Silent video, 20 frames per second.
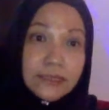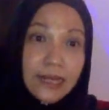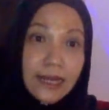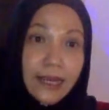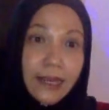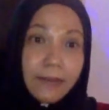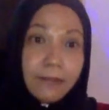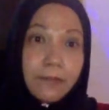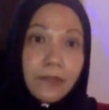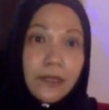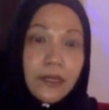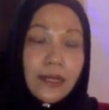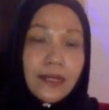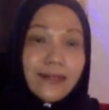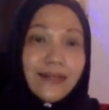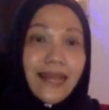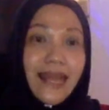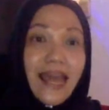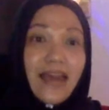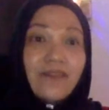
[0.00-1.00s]
time,
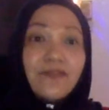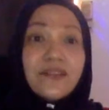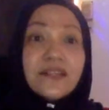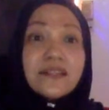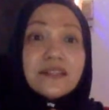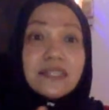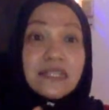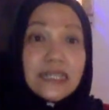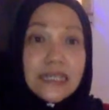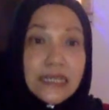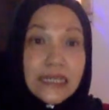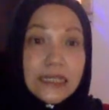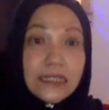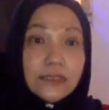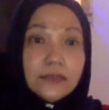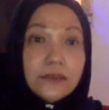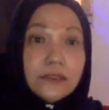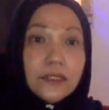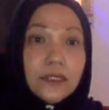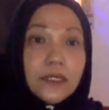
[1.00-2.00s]
they have the
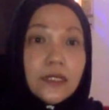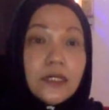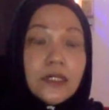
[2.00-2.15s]
skill